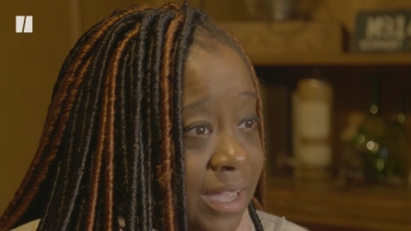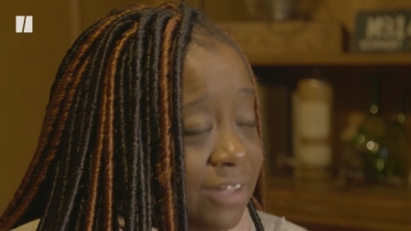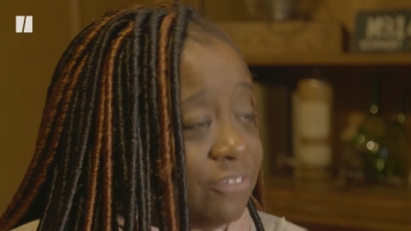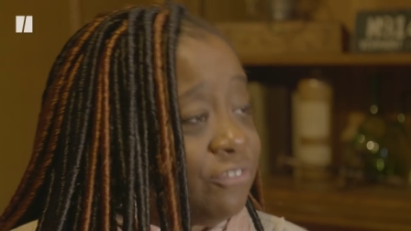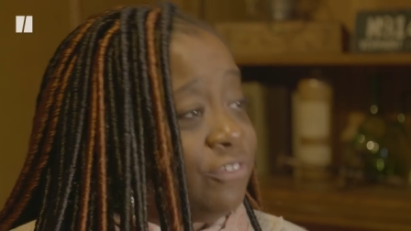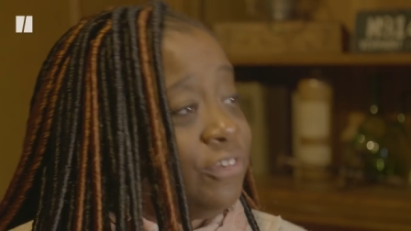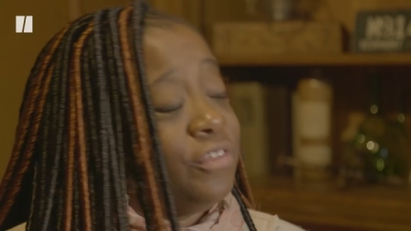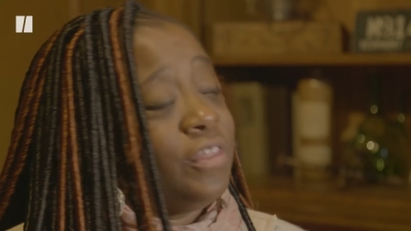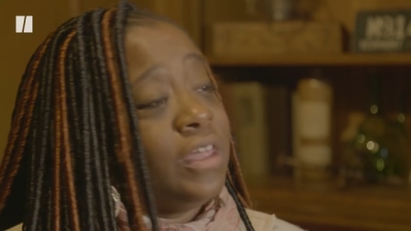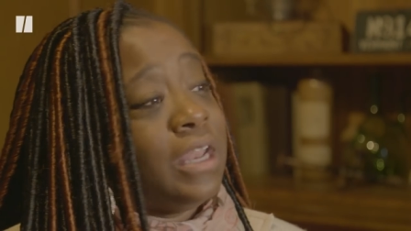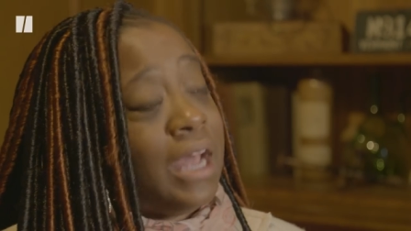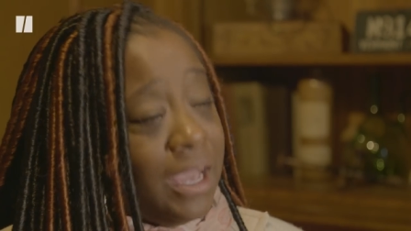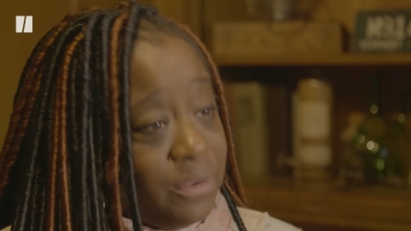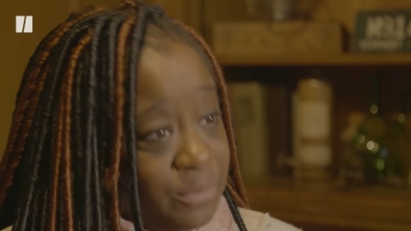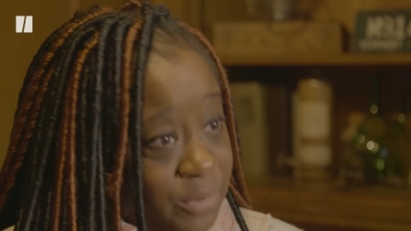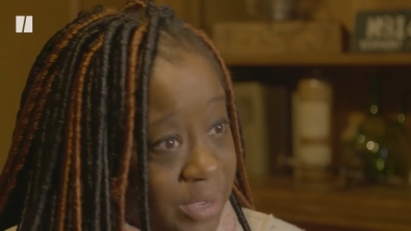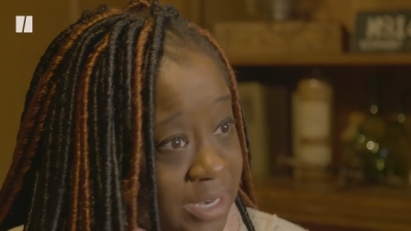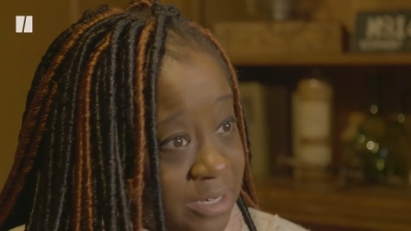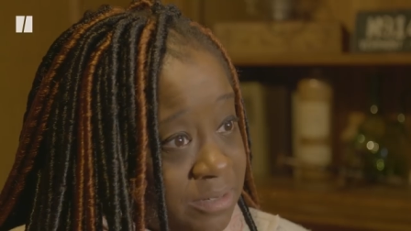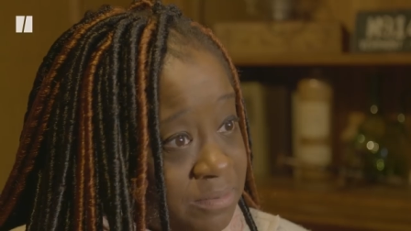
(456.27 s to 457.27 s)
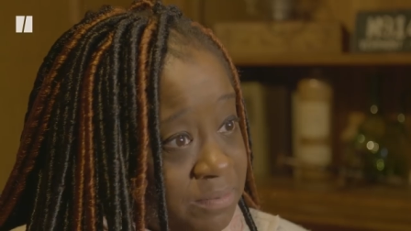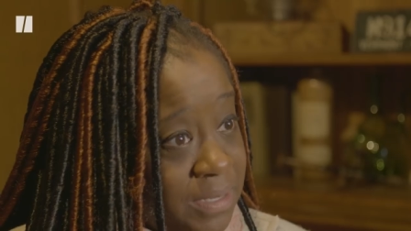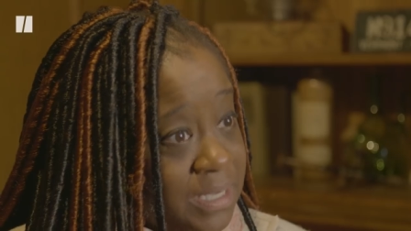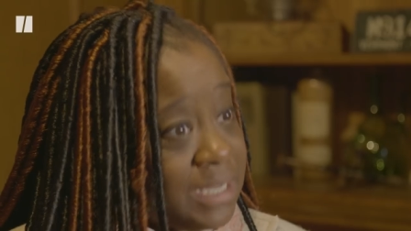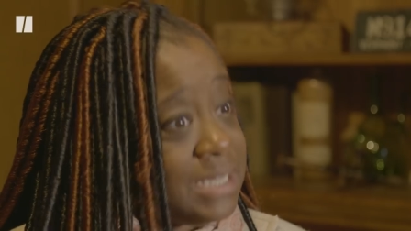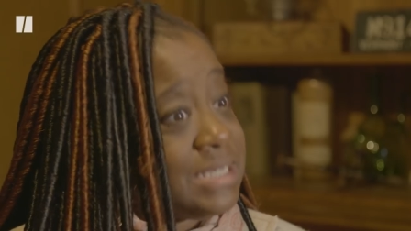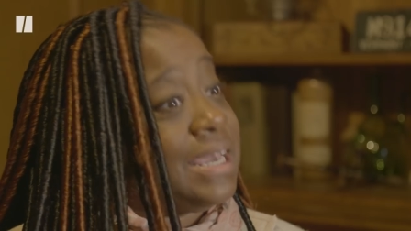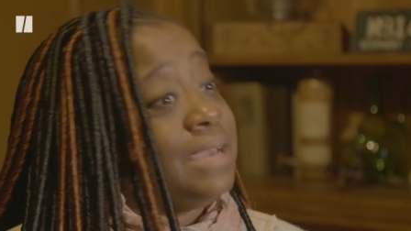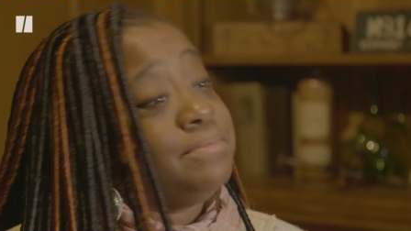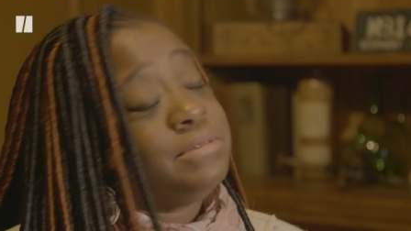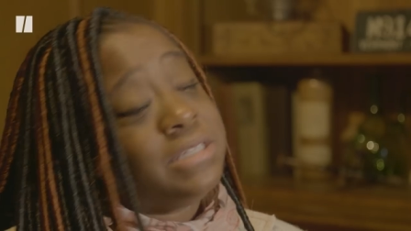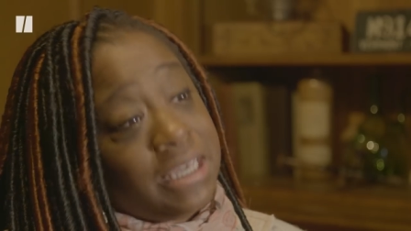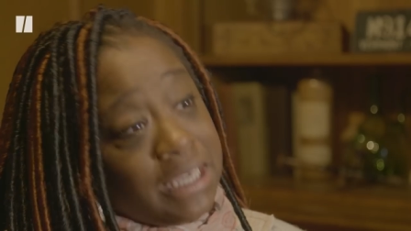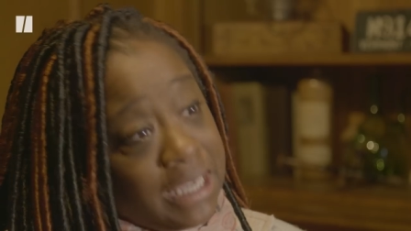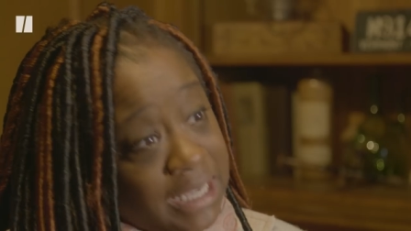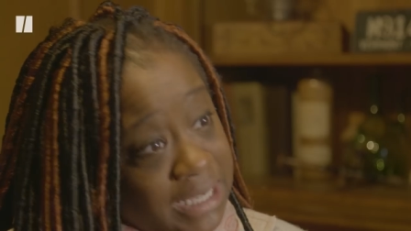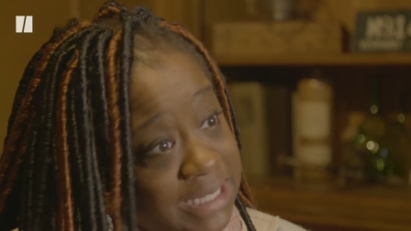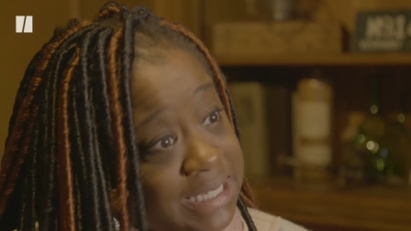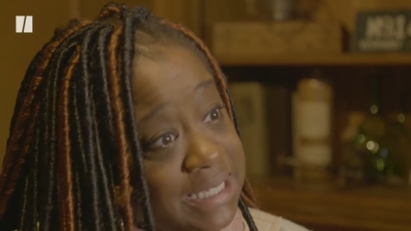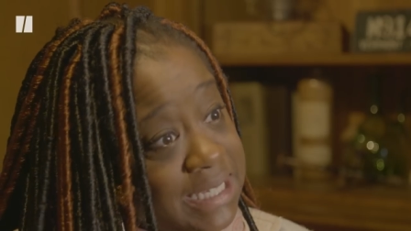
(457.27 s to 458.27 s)
I feel that I win because I'm
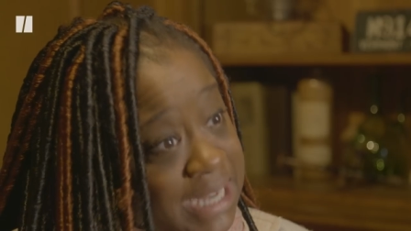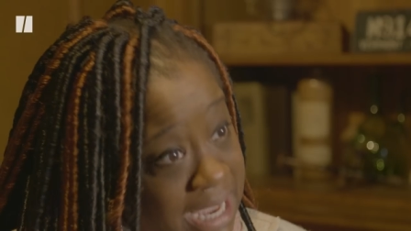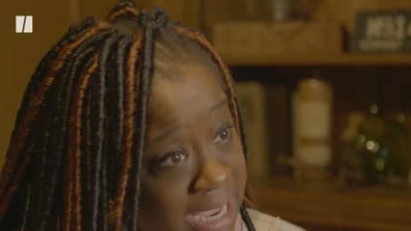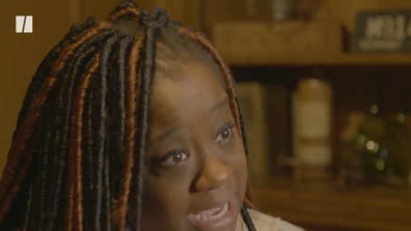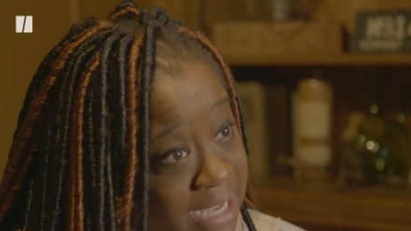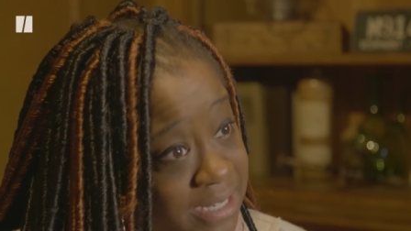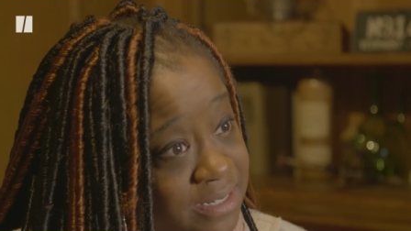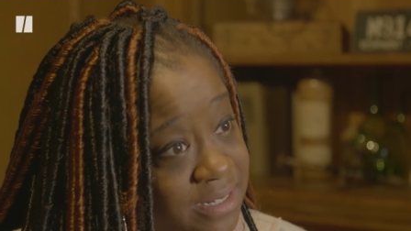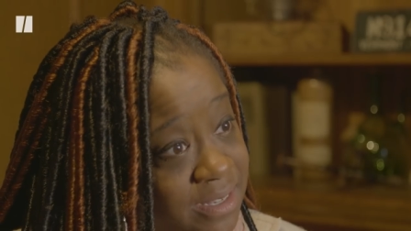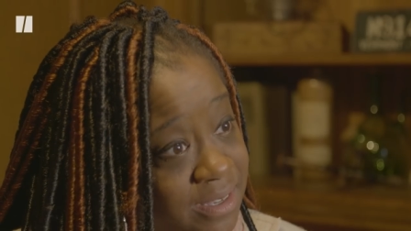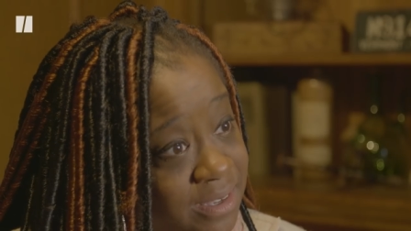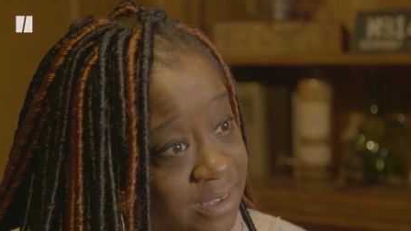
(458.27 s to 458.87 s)
taking a stand